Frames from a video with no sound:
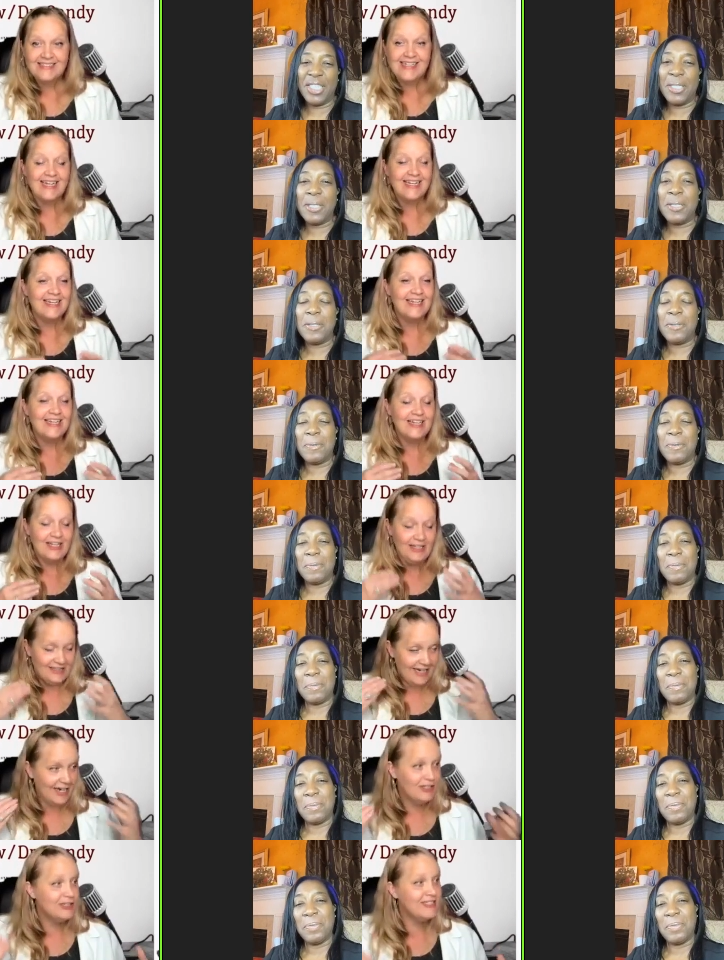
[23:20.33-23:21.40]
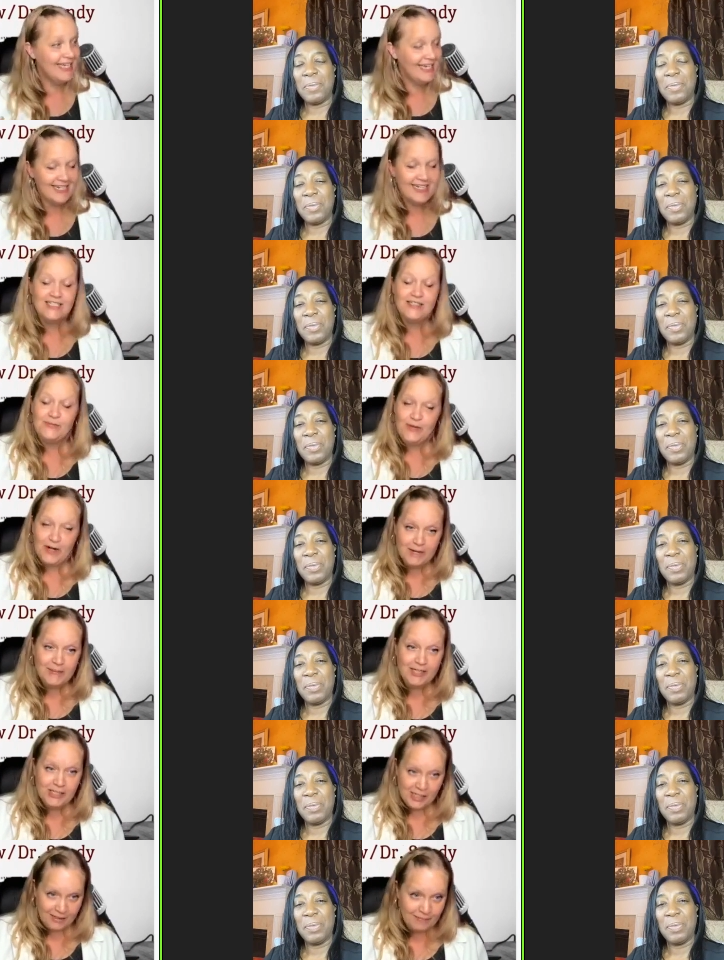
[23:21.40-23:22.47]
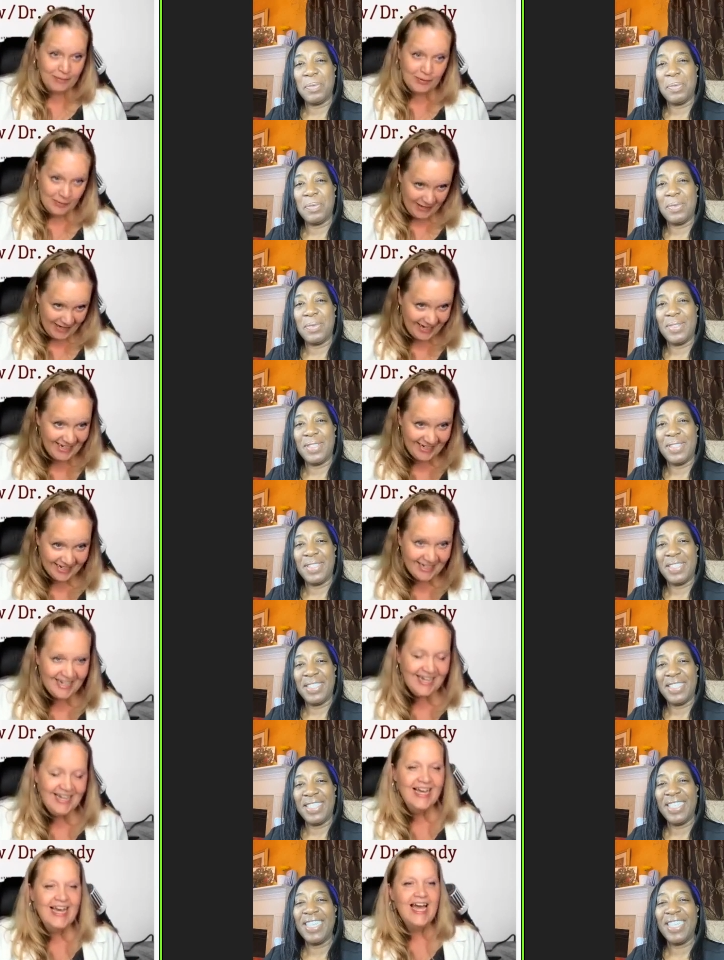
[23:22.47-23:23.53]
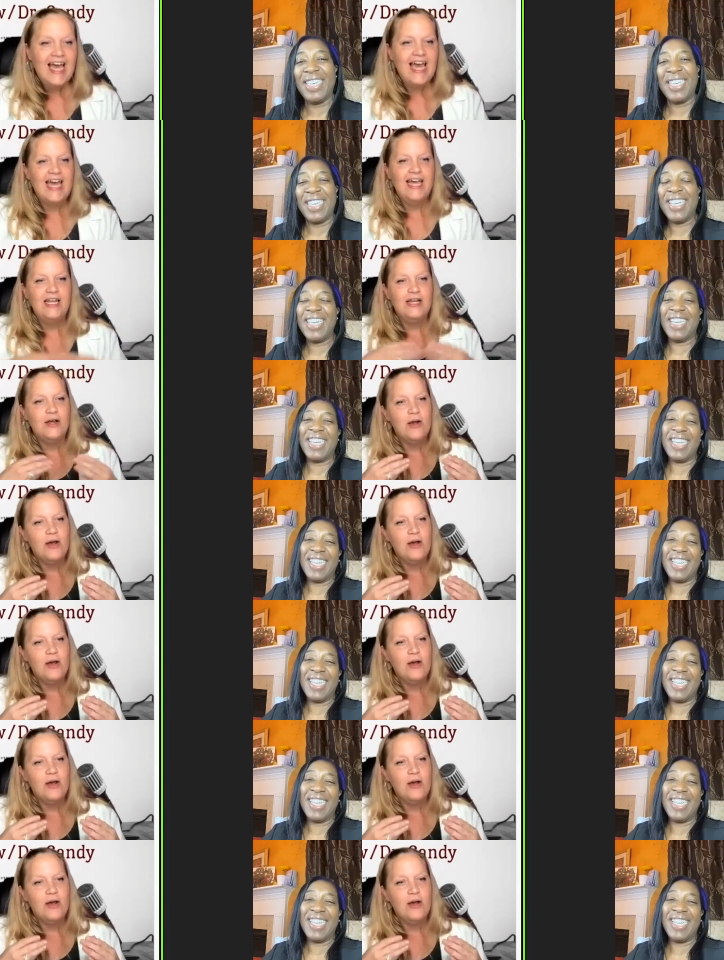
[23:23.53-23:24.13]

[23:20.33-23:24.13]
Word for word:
Speaker 1: Sandy, Dr. Sandy is very much unemployed. and